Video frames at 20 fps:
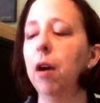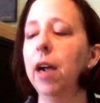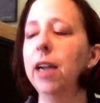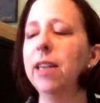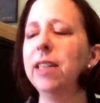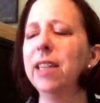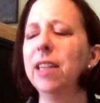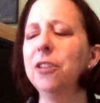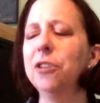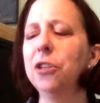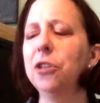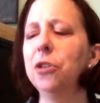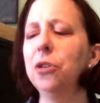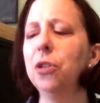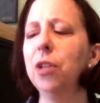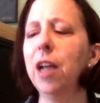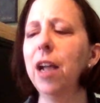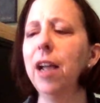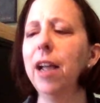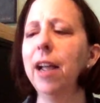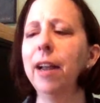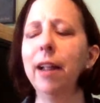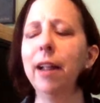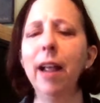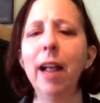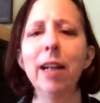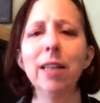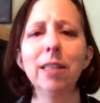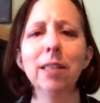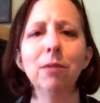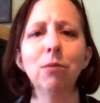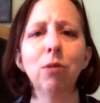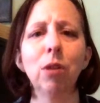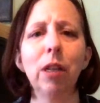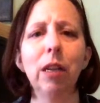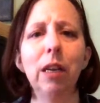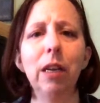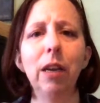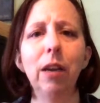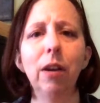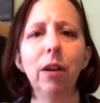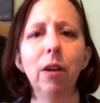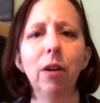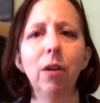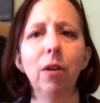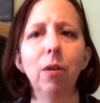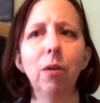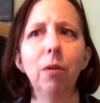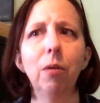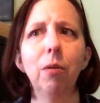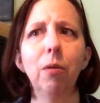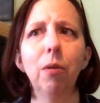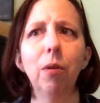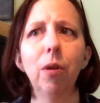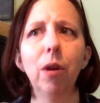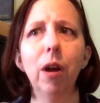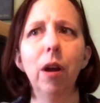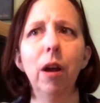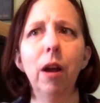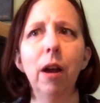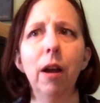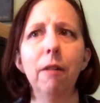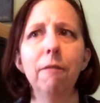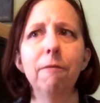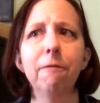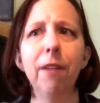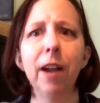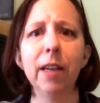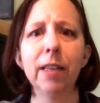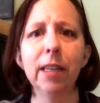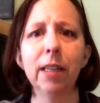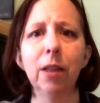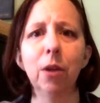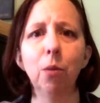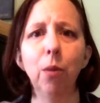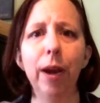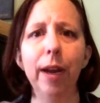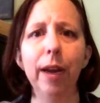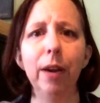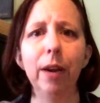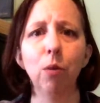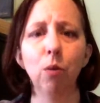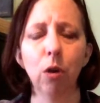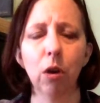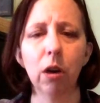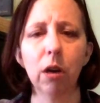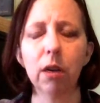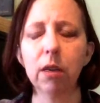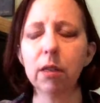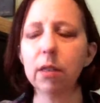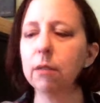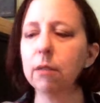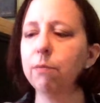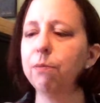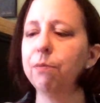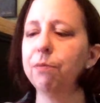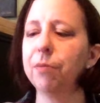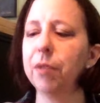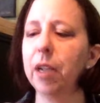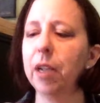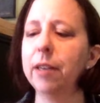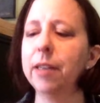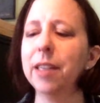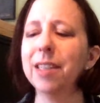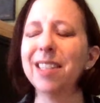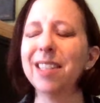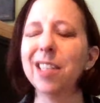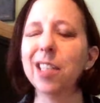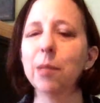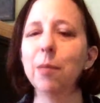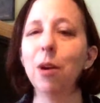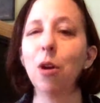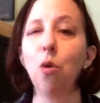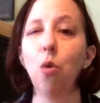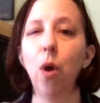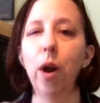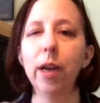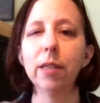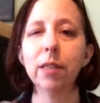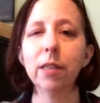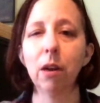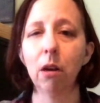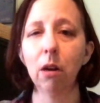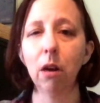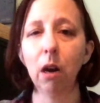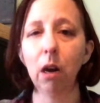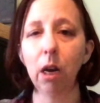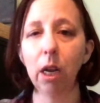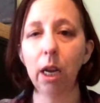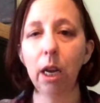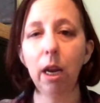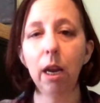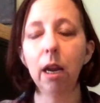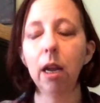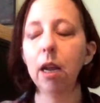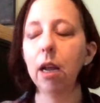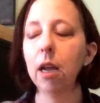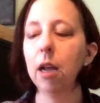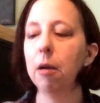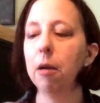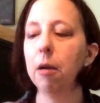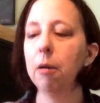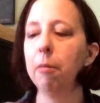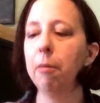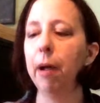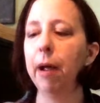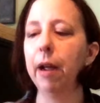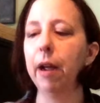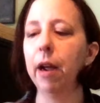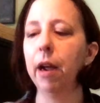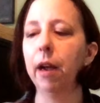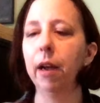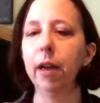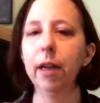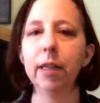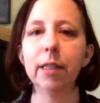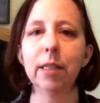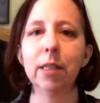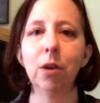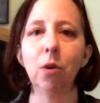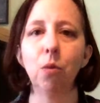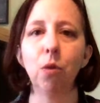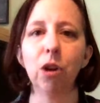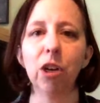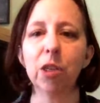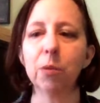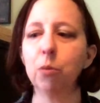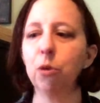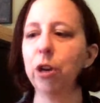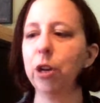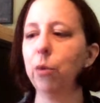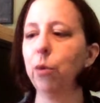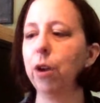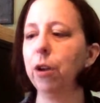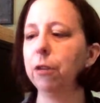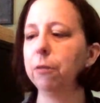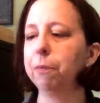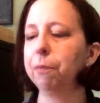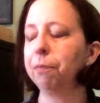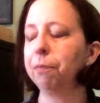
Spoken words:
I tend to do that and it hasn't really affected the way it works. It doesn't smell quite as On Guard-y, but it still works pretty well.